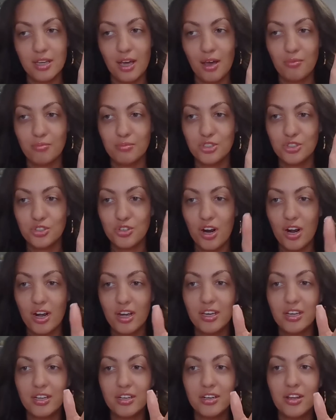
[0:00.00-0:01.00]
I'm
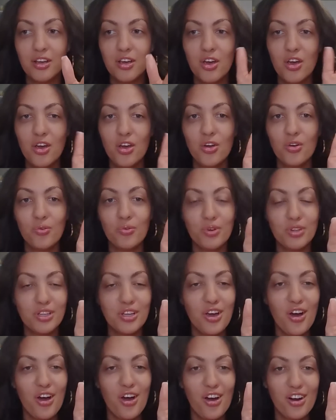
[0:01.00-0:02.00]
trying really
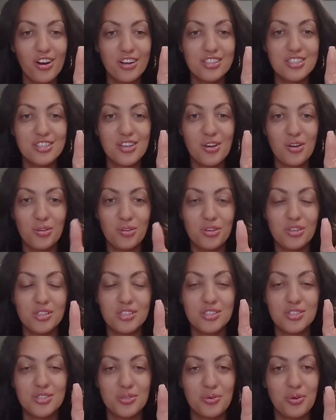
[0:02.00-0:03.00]
hard to hold on
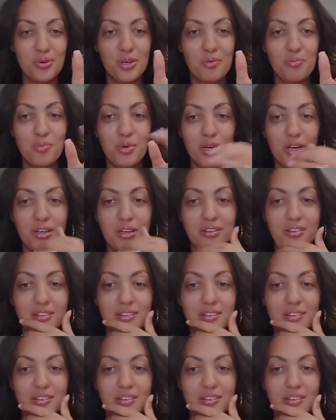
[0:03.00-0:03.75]
to it, but